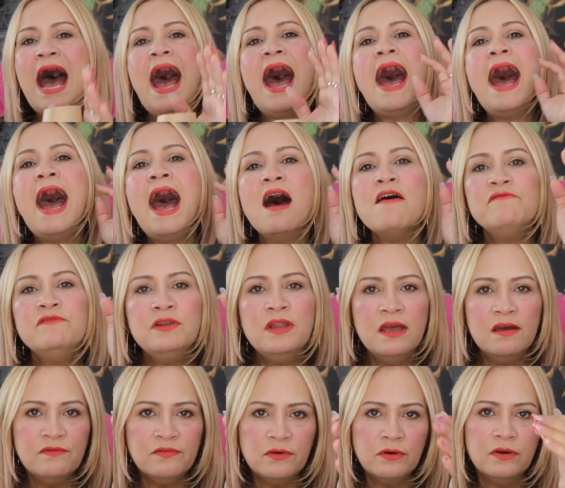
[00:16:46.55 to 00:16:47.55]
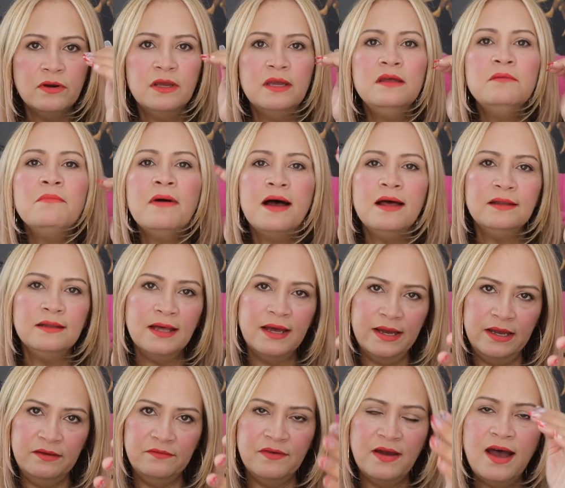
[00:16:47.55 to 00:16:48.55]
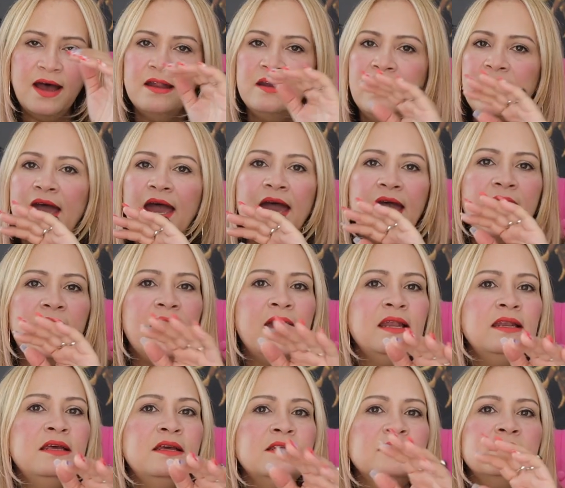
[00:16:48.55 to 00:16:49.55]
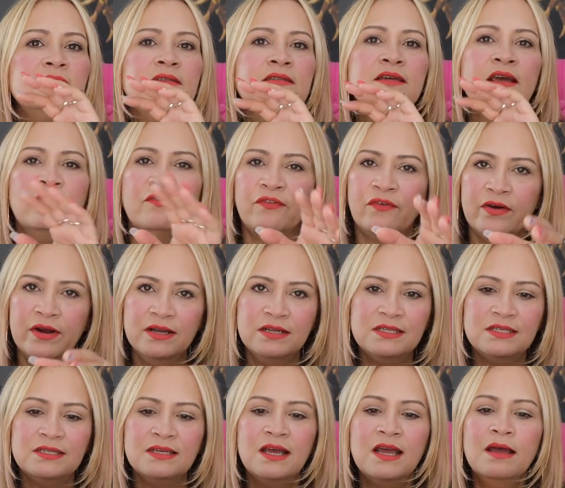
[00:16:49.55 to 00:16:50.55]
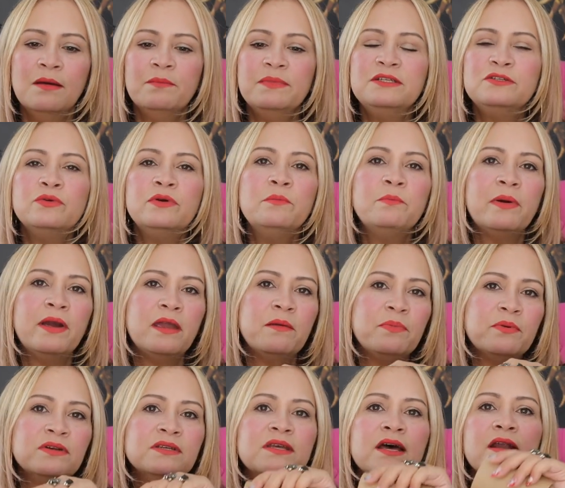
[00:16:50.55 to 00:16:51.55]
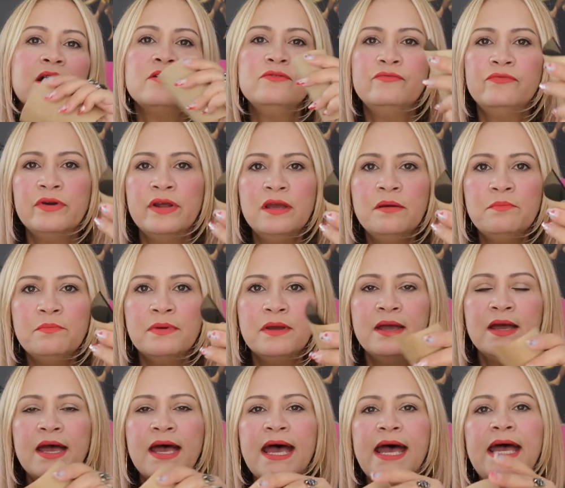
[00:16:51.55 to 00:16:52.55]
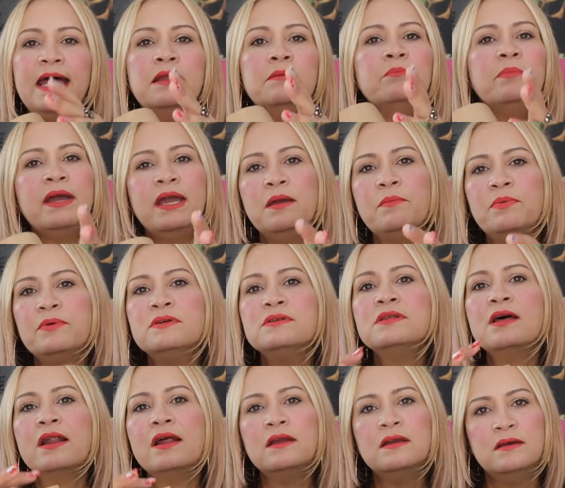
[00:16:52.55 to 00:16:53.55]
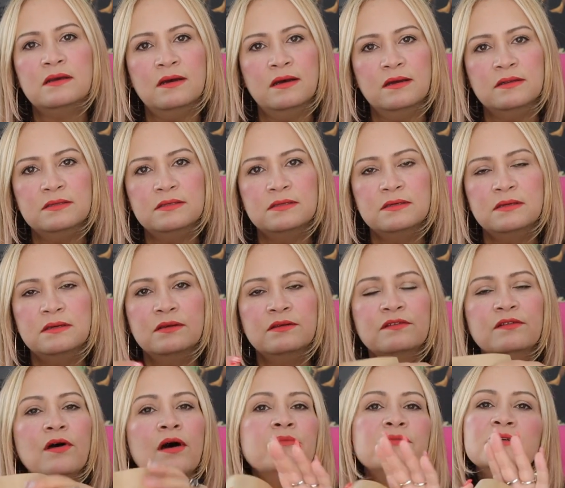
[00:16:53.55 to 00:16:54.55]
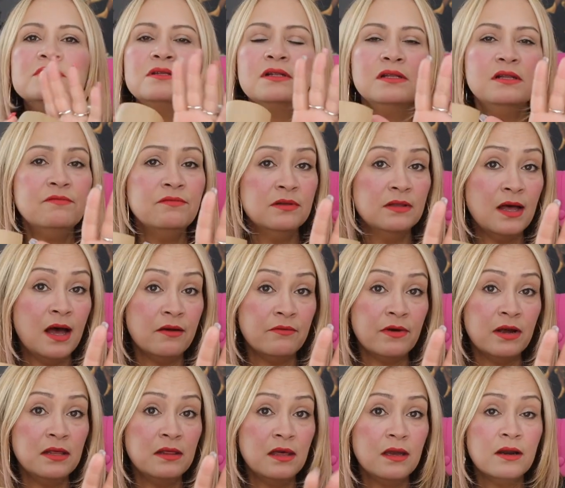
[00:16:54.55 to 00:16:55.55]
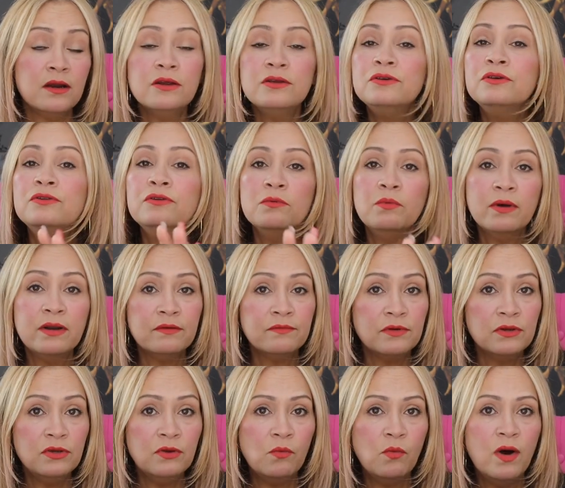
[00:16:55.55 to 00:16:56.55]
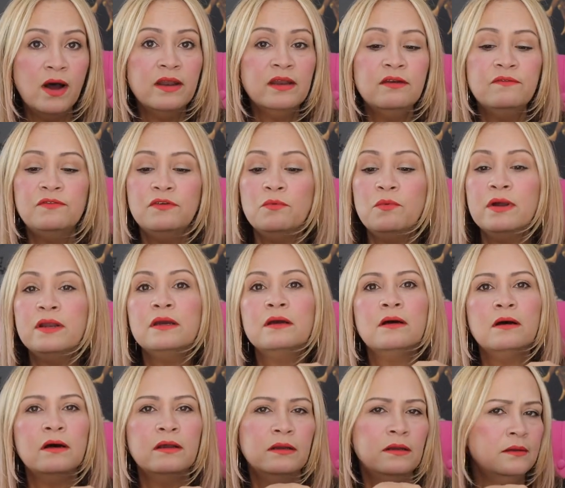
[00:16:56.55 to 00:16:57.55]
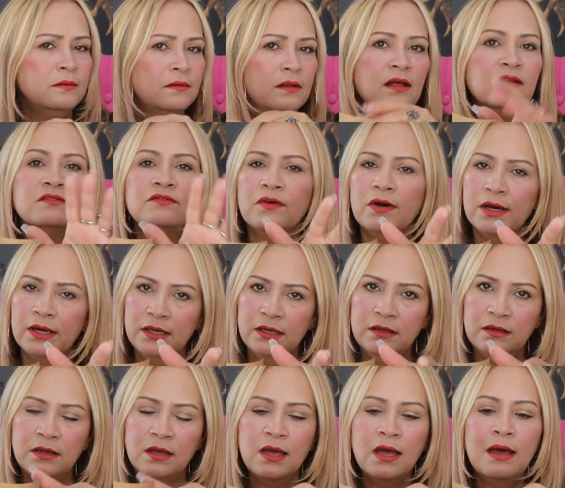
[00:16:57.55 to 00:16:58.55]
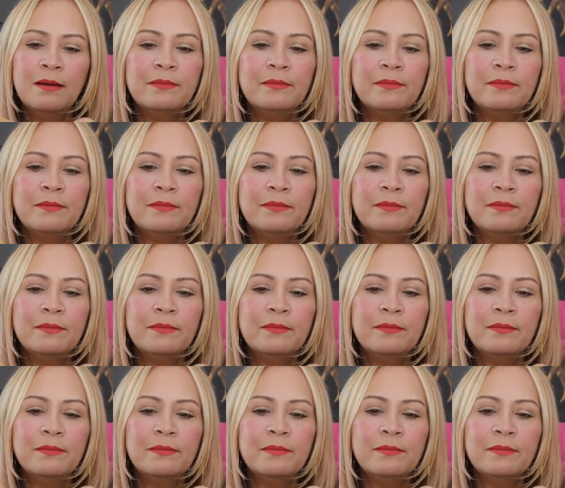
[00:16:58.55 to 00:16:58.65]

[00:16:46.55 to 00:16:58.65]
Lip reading: I have never in my life had any difference between papers that I rip and papers that I cut. So I'm just leaving that right there. You do whatever you want. If you want to cut it, that's fine.